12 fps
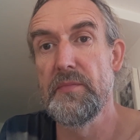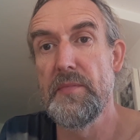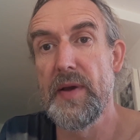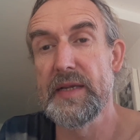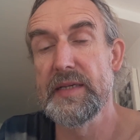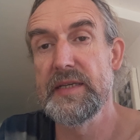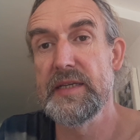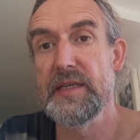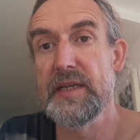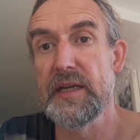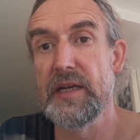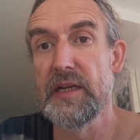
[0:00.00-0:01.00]

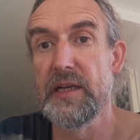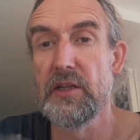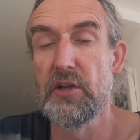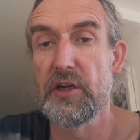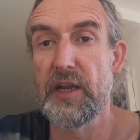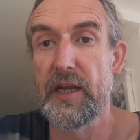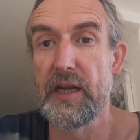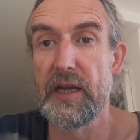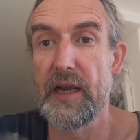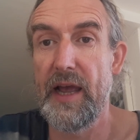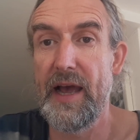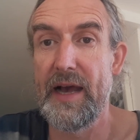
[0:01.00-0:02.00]
basically
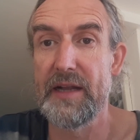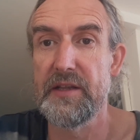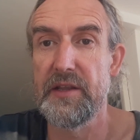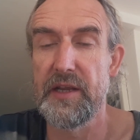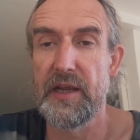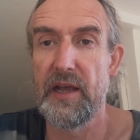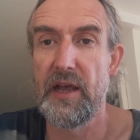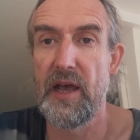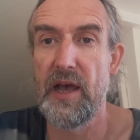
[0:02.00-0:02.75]
looking at the